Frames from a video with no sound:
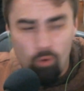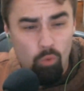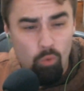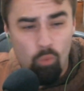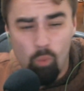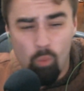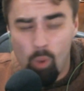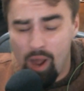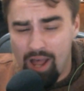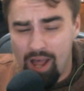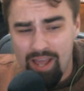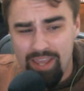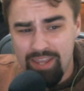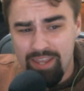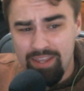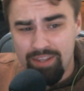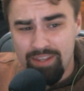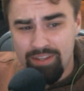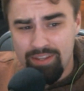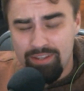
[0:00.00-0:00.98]

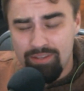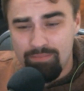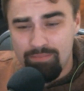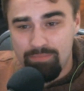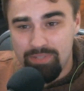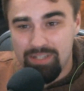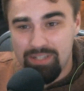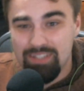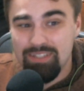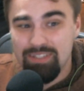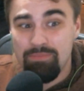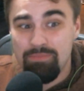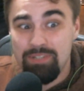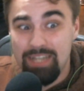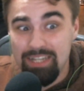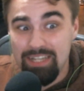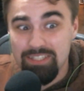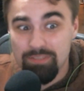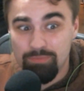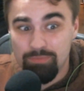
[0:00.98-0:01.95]
Why? Because I'm
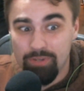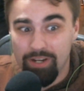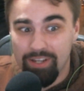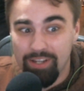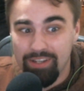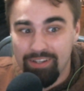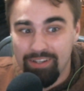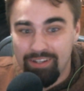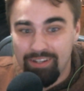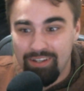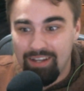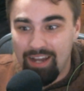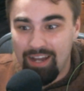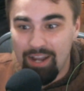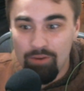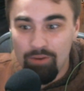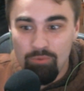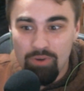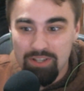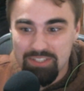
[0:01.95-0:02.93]
desperate.
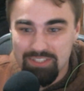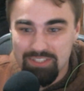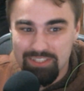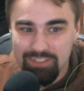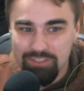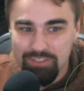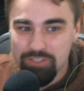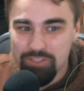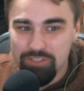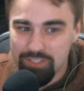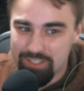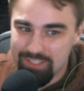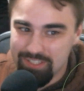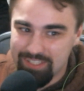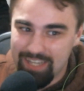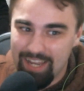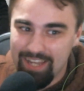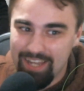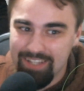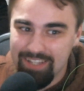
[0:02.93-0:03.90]
I want solutions,
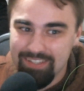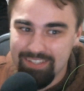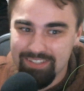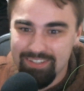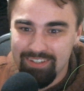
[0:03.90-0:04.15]
guys.